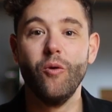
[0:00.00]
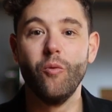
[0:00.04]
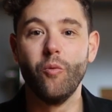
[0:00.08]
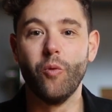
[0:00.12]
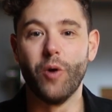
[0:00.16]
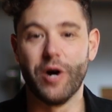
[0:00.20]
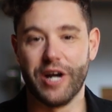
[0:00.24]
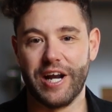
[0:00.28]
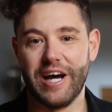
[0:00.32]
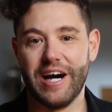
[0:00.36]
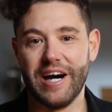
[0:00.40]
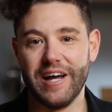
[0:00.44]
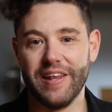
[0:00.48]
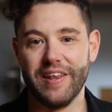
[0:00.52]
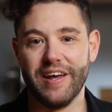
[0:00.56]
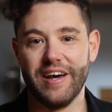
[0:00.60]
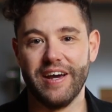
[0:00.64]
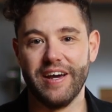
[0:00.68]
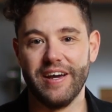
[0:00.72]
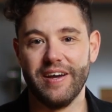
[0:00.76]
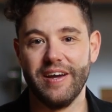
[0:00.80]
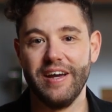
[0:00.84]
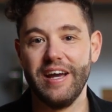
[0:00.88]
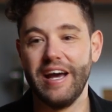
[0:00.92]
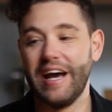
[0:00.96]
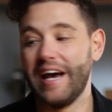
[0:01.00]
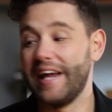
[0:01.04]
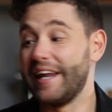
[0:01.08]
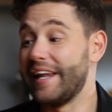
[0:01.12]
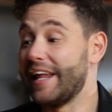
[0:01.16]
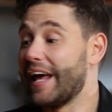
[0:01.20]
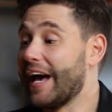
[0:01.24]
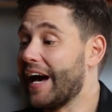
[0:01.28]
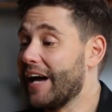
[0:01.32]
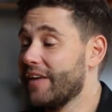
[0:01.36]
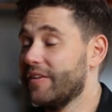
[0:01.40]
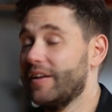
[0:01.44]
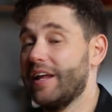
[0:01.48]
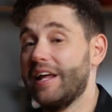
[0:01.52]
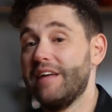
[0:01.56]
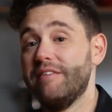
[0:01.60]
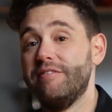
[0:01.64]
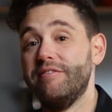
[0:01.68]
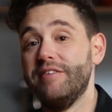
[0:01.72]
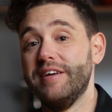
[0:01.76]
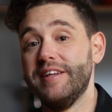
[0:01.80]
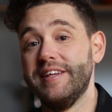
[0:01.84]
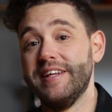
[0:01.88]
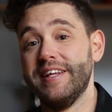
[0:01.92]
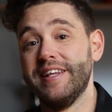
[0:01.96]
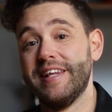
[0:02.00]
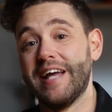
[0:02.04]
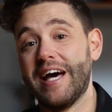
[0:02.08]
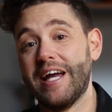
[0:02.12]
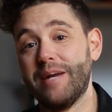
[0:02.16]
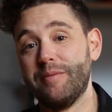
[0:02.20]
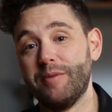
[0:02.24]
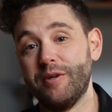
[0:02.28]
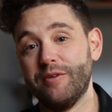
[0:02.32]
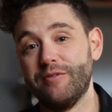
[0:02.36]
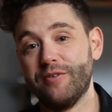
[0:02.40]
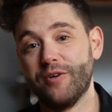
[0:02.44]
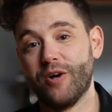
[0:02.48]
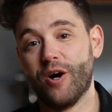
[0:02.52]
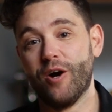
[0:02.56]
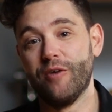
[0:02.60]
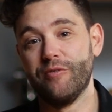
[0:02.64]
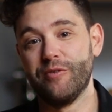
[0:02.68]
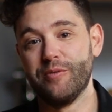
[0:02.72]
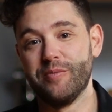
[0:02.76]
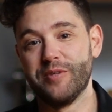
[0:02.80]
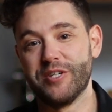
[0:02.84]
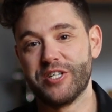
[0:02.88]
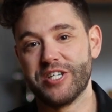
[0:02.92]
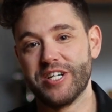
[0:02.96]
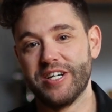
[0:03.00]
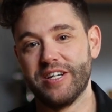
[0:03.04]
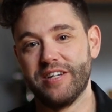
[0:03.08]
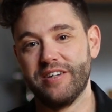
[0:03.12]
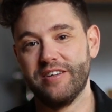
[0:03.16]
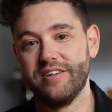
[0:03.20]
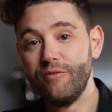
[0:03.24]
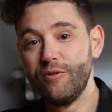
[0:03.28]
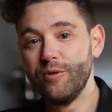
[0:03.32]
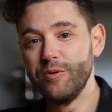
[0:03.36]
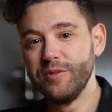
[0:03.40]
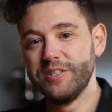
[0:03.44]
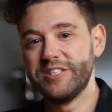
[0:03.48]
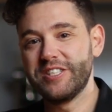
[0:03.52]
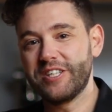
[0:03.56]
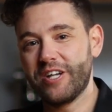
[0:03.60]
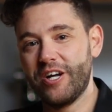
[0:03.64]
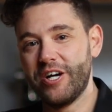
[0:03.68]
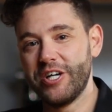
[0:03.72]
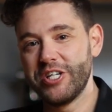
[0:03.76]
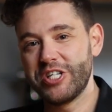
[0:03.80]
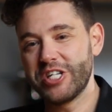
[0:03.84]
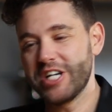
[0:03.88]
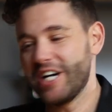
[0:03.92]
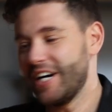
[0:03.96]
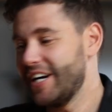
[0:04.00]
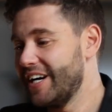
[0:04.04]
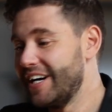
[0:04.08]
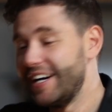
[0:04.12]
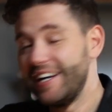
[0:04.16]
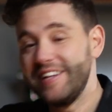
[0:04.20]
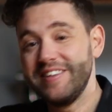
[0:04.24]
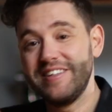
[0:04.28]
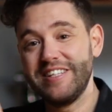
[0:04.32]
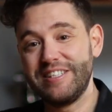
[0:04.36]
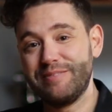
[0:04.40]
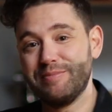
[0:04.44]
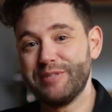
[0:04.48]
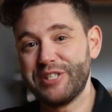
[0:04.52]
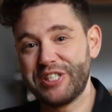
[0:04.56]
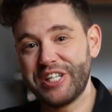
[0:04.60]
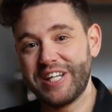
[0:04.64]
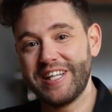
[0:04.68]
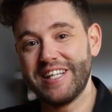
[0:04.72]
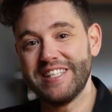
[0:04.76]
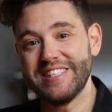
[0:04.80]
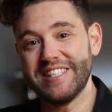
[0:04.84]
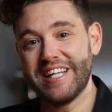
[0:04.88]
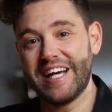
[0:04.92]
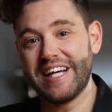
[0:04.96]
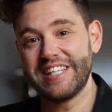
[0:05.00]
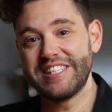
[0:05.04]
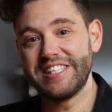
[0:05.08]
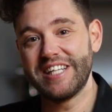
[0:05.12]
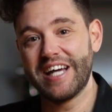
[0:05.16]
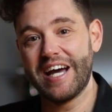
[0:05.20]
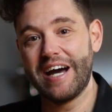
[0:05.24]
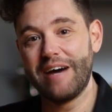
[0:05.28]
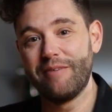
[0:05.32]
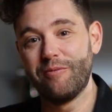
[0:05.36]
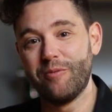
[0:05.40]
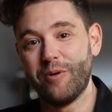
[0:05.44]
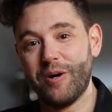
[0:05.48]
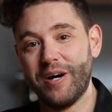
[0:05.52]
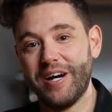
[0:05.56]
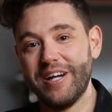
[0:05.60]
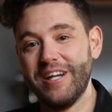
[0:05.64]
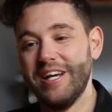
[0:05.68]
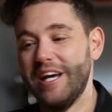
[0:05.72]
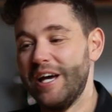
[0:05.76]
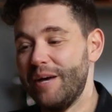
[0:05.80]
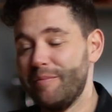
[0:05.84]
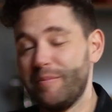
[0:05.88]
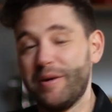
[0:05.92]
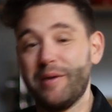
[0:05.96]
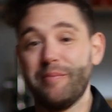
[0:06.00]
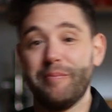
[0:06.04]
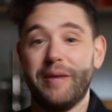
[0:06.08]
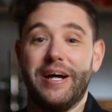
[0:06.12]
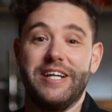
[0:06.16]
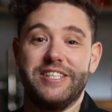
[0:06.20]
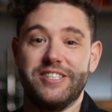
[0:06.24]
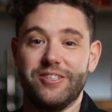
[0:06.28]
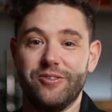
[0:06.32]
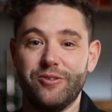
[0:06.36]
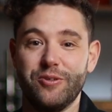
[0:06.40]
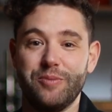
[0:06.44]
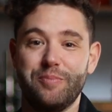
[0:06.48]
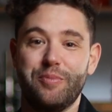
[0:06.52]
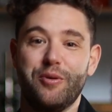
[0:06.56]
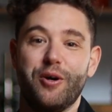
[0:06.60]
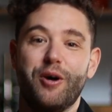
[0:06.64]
What are they and how do they fit the anatomy of a coffee machine? Full disclosure, this machine doesn't actually have one, but it makes a good